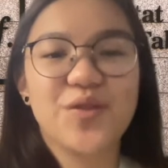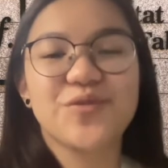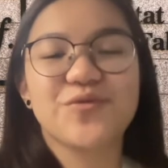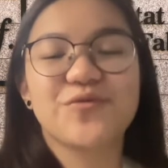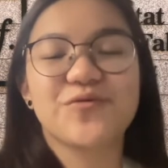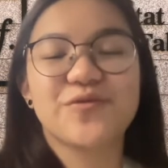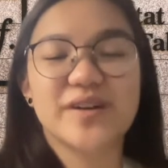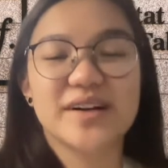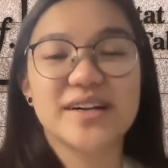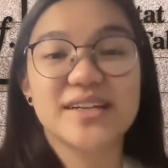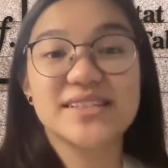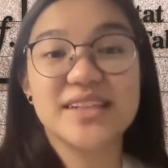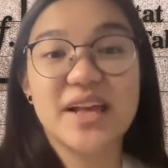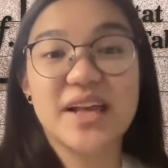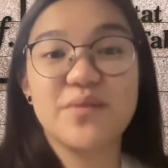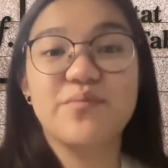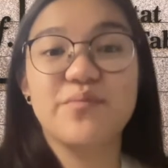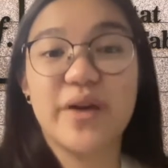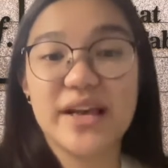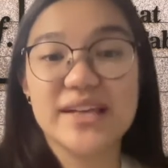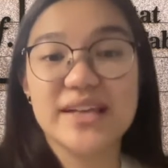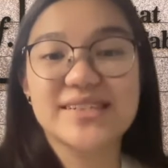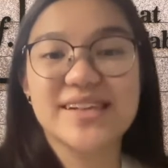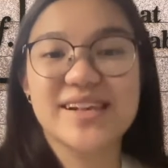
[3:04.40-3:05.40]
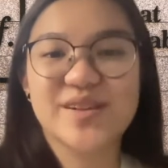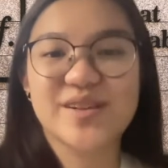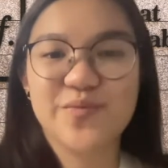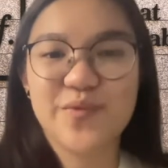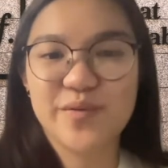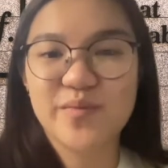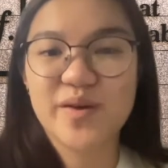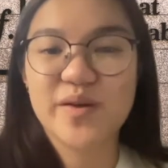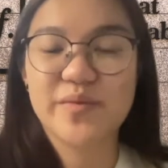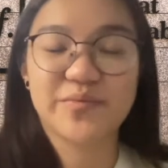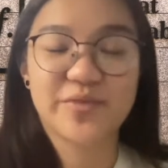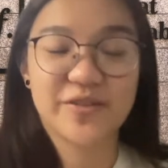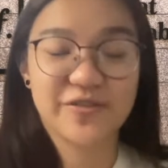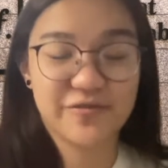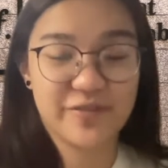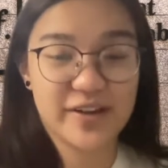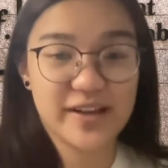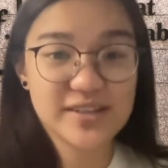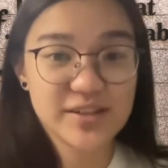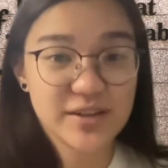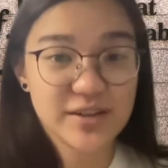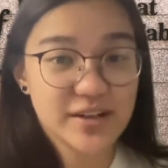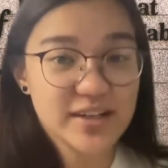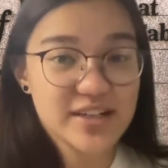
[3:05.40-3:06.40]
the first name basis with my
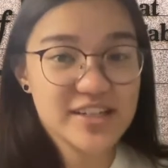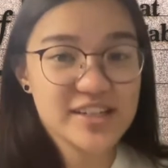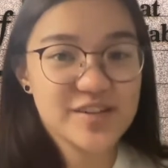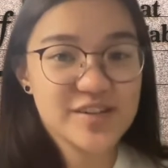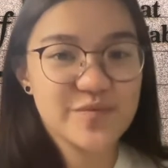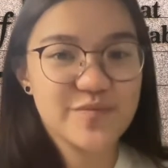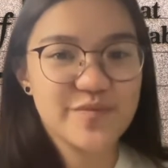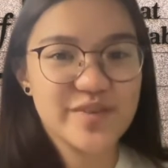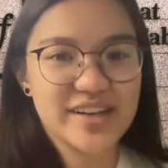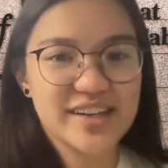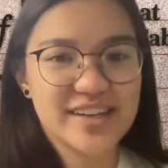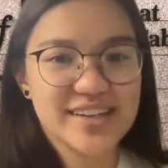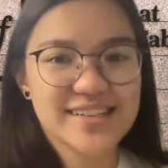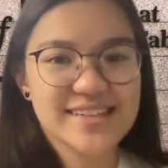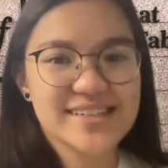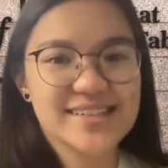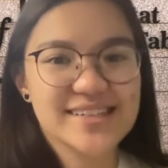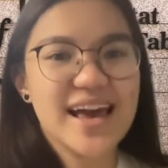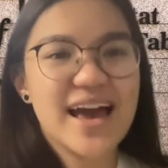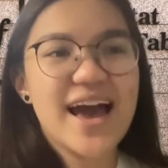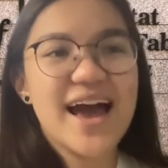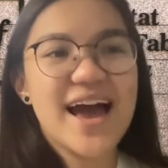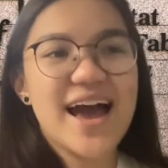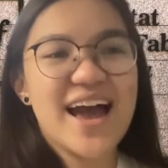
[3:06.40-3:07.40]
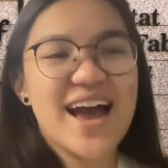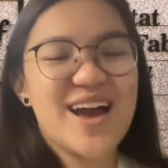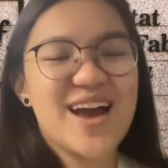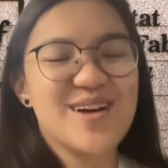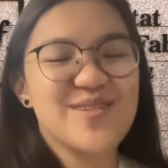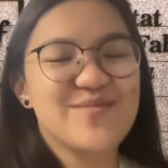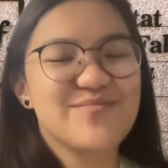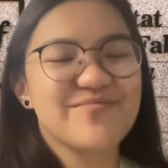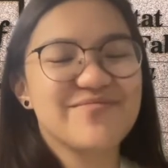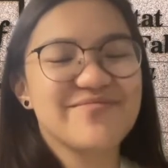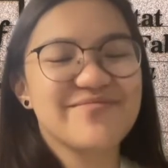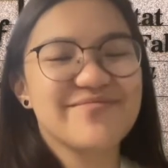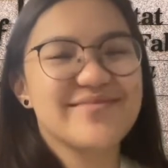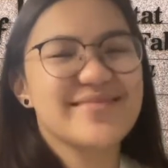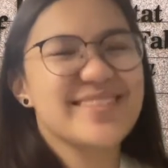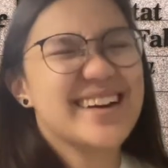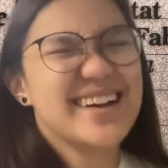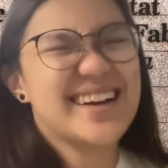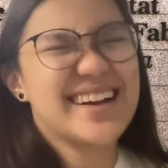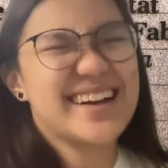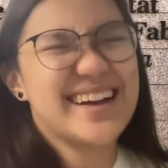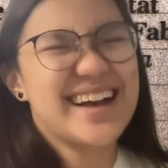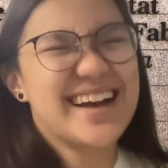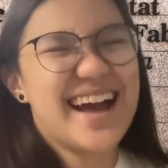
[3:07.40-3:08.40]
professors because
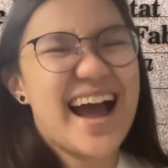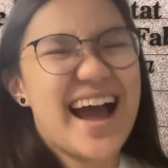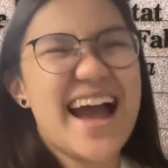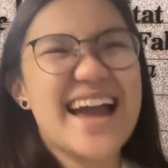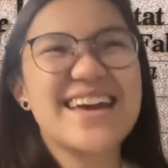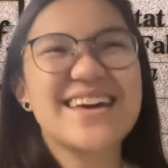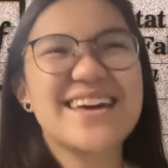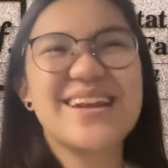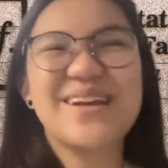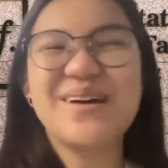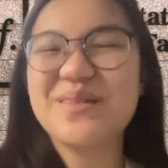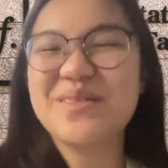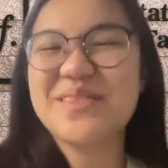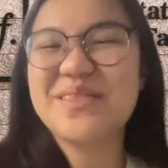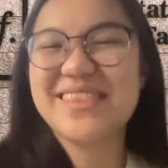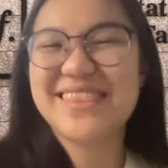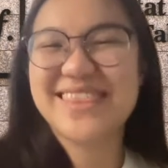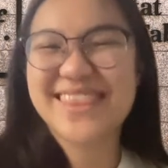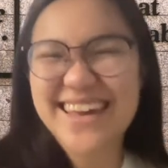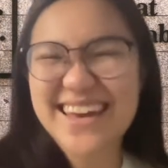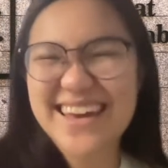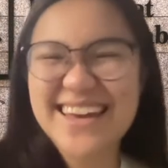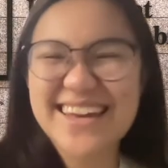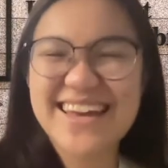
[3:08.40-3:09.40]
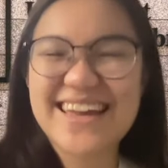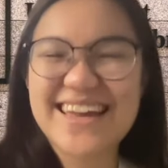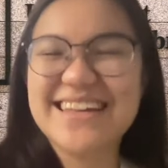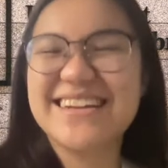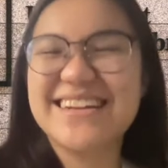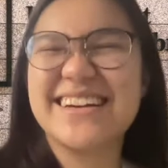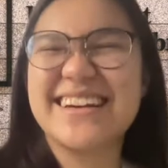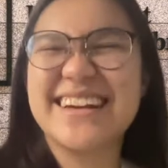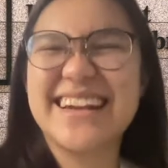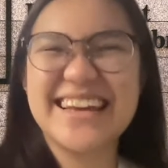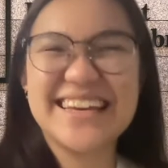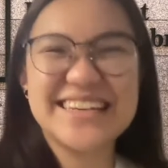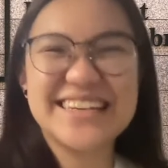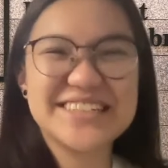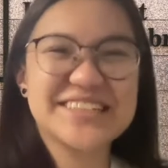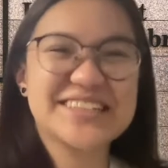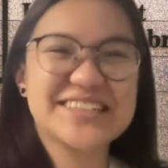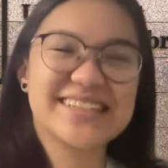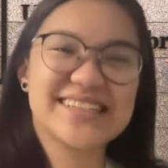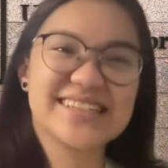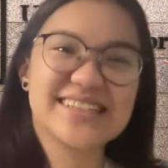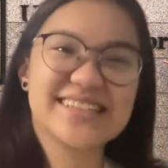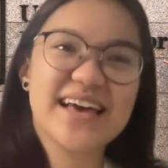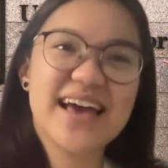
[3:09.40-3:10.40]
I don't think
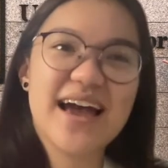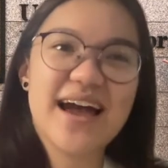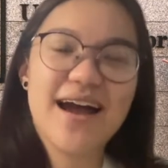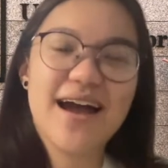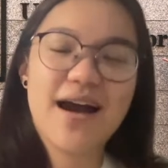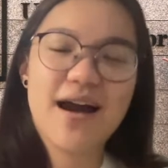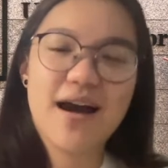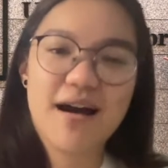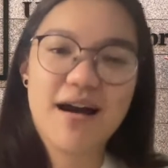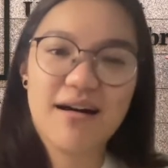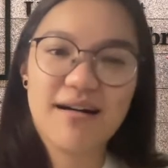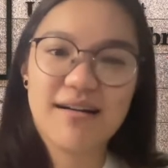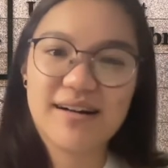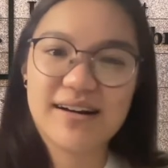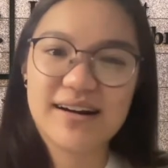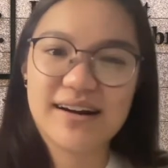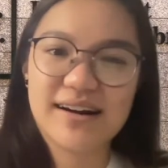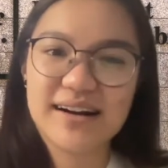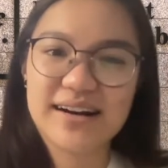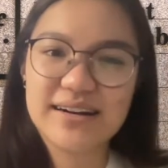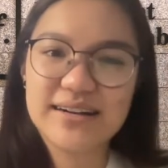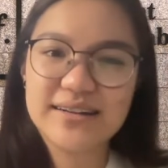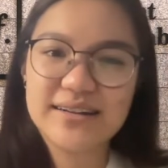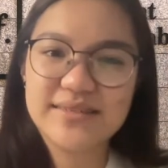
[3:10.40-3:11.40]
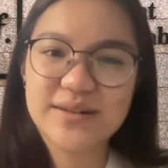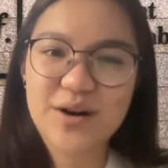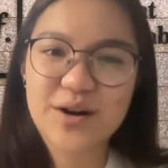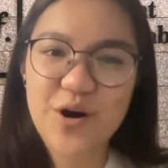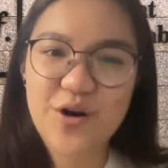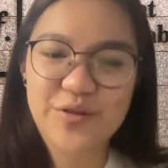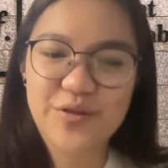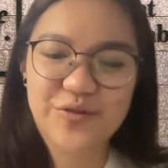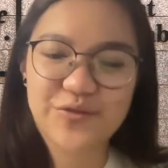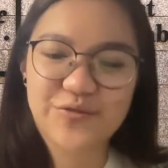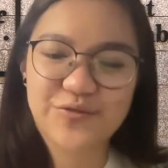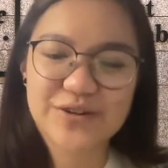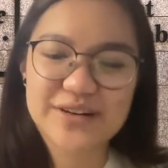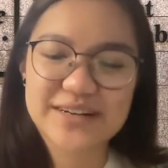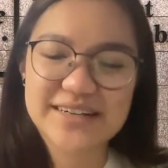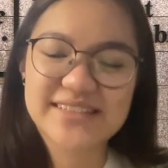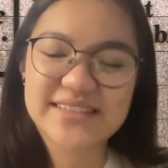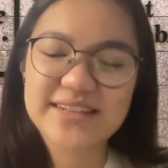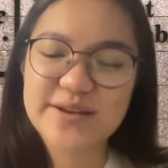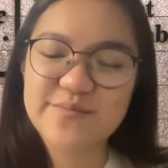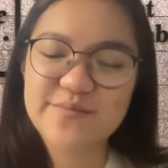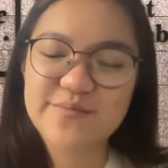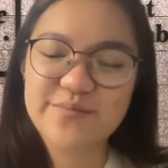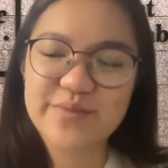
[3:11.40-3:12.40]
Indonesians are on the first
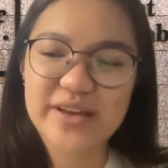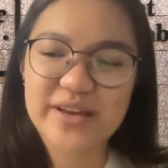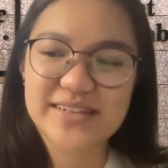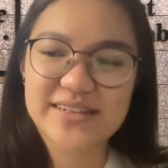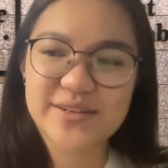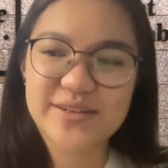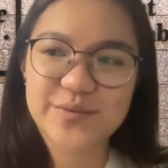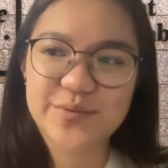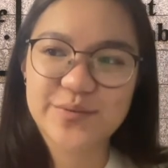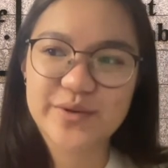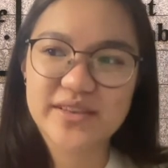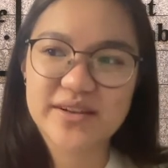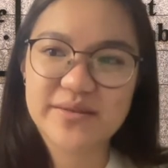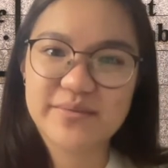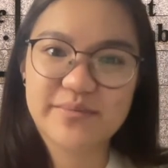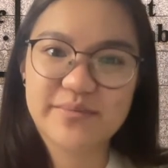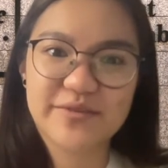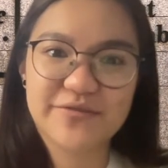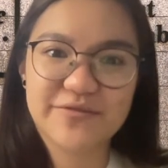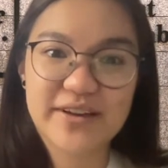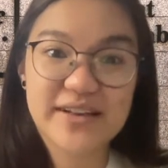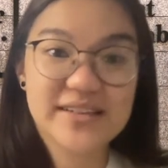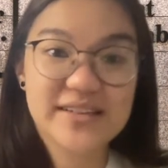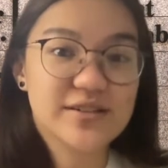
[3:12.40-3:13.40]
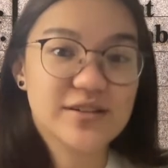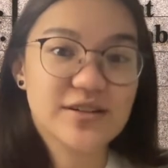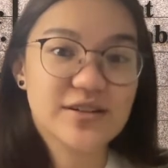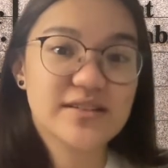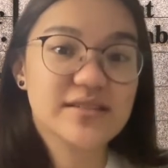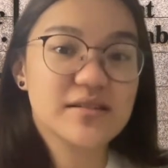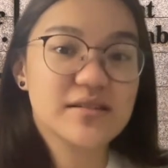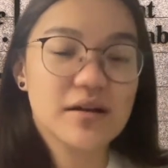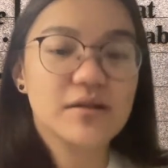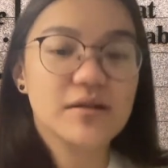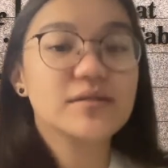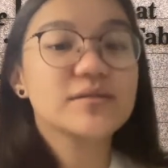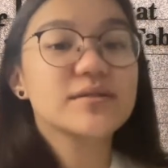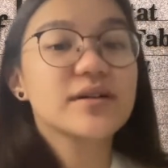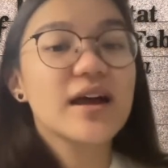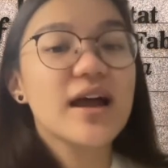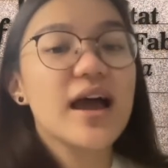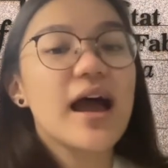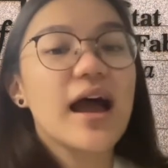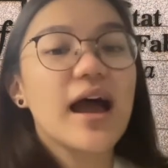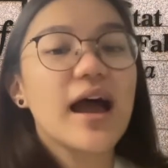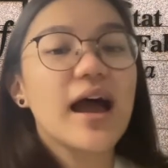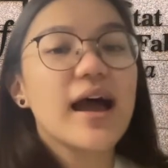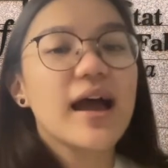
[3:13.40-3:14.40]
name basis with their professors though.
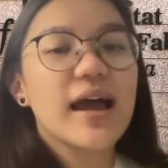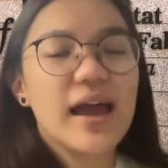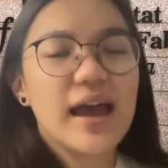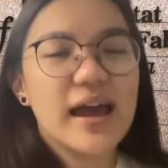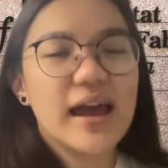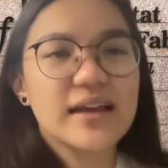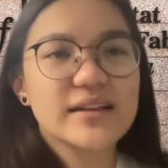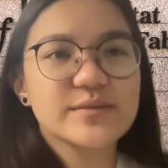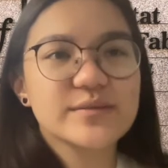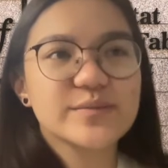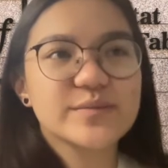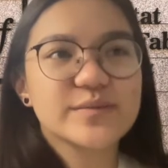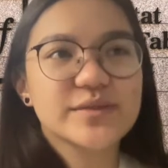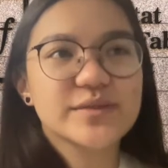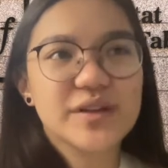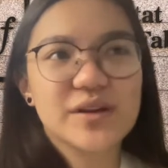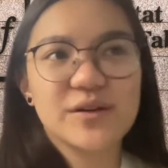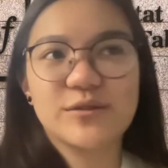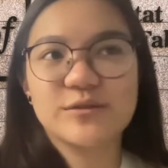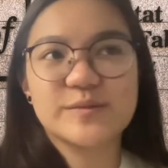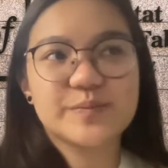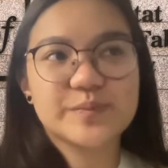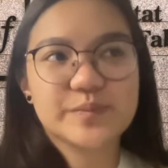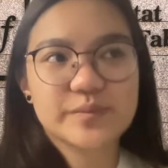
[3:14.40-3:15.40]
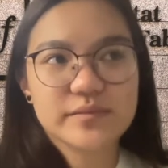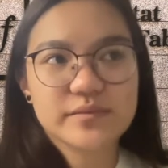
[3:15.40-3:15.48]
And so